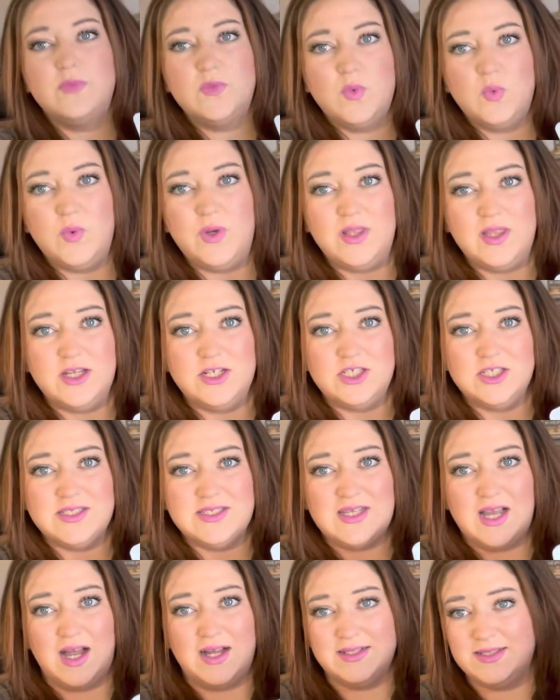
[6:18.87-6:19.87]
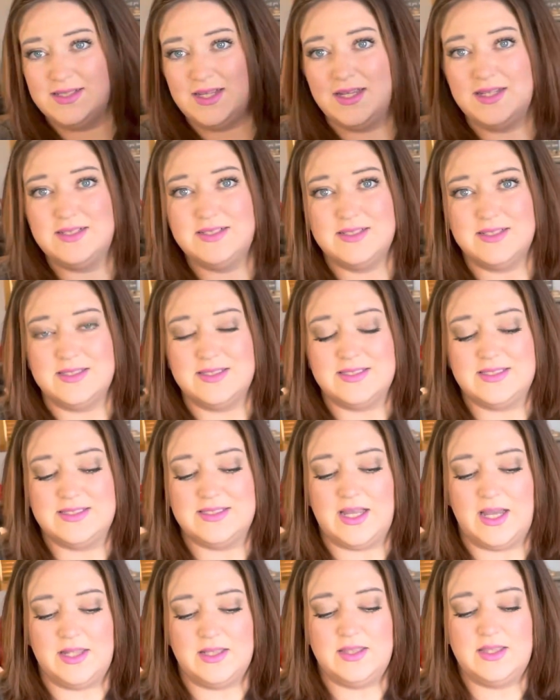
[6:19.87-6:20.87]
religious content
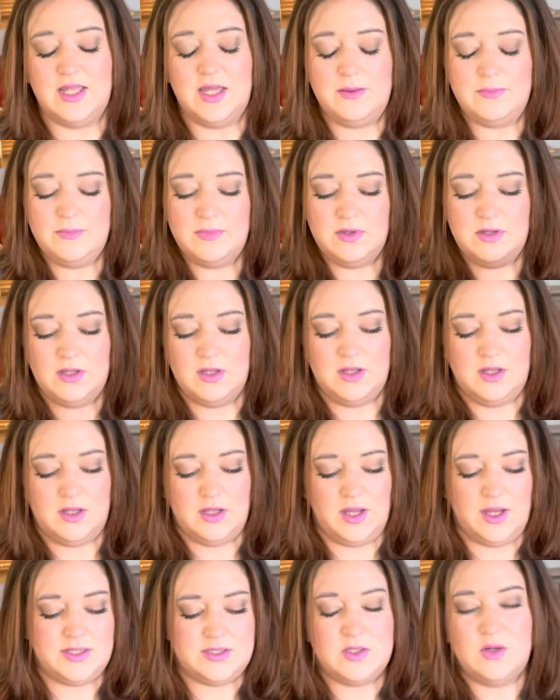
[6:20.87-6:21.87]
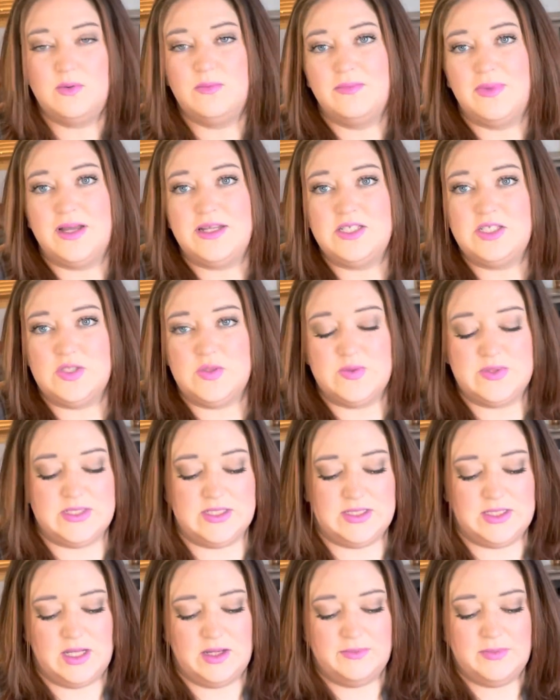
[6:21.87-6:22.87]
inside them. I don't mind using
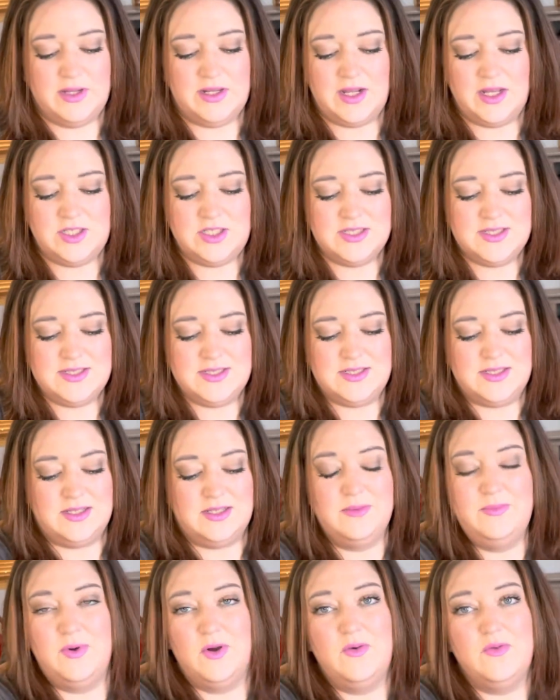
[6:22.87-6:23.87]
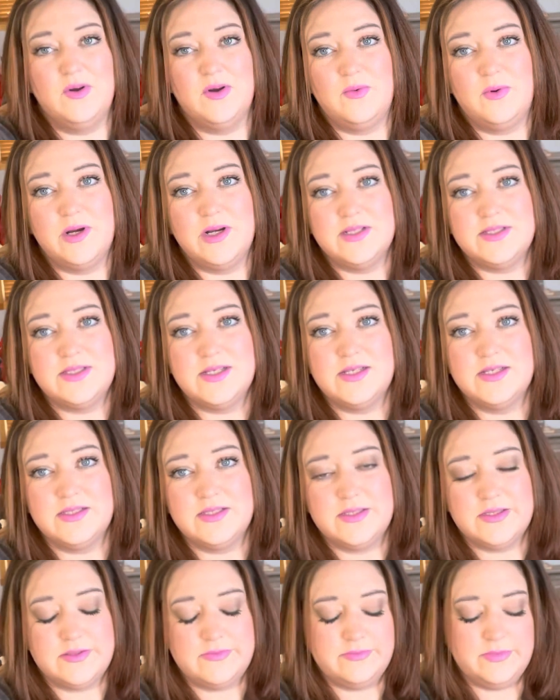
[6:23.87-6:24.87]
them. And I just skip over where it
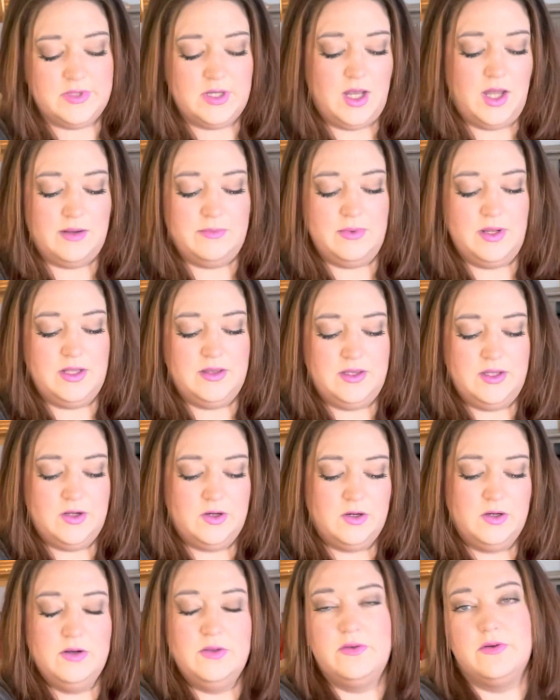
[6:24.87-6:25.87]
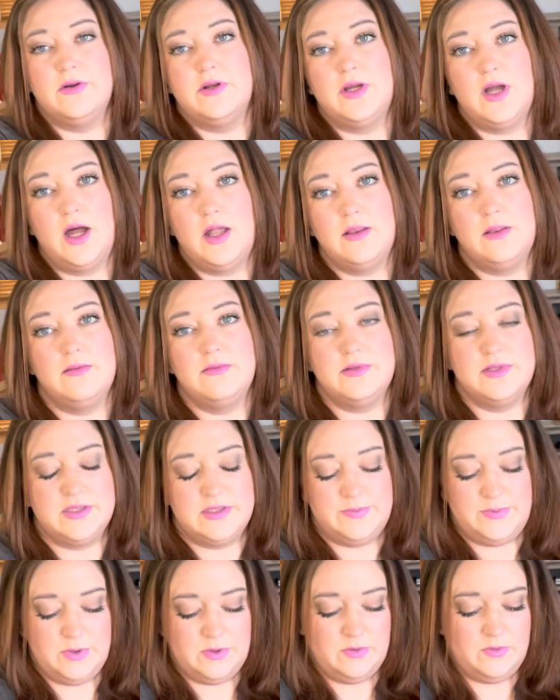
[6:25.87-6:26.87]
says God made the earth or God is
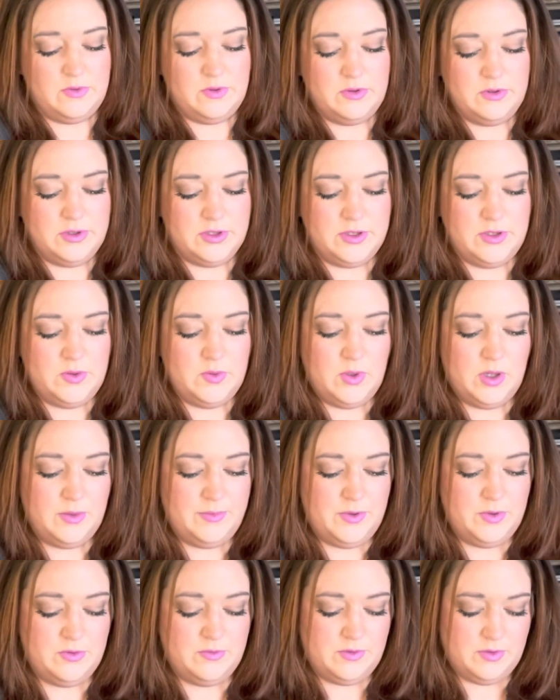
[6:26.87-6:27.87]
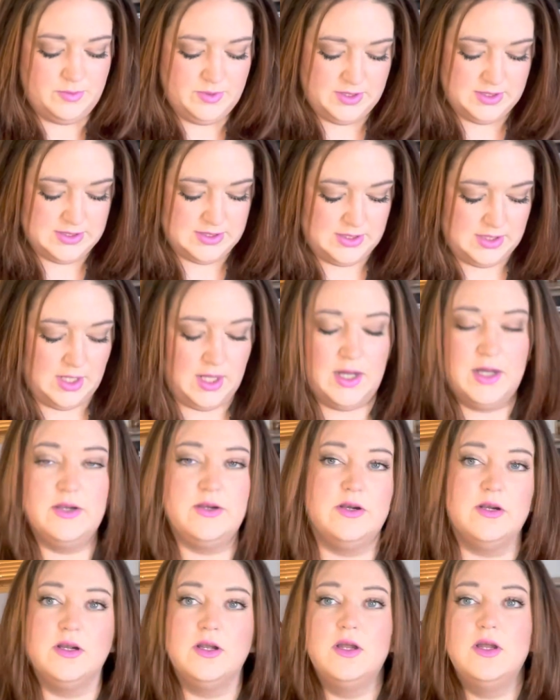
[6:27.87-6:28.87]
beautiful or you are beautiful because of God
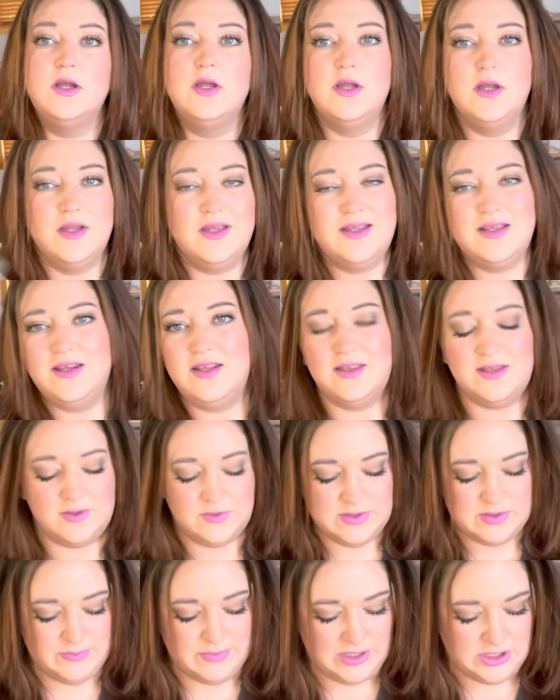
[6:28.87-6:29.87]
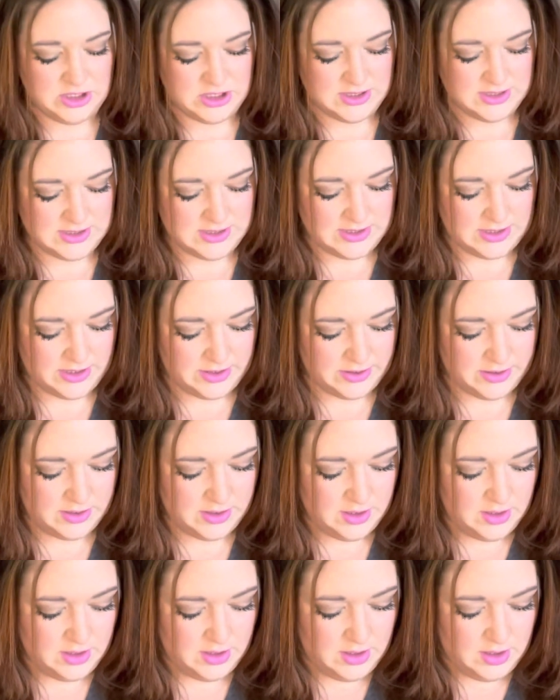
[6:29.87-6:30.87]
or any of those mentions there.
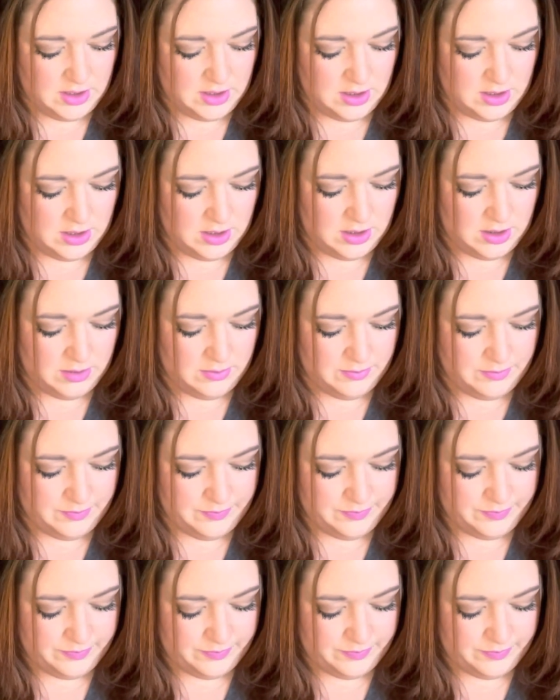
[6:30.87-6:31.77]
Um,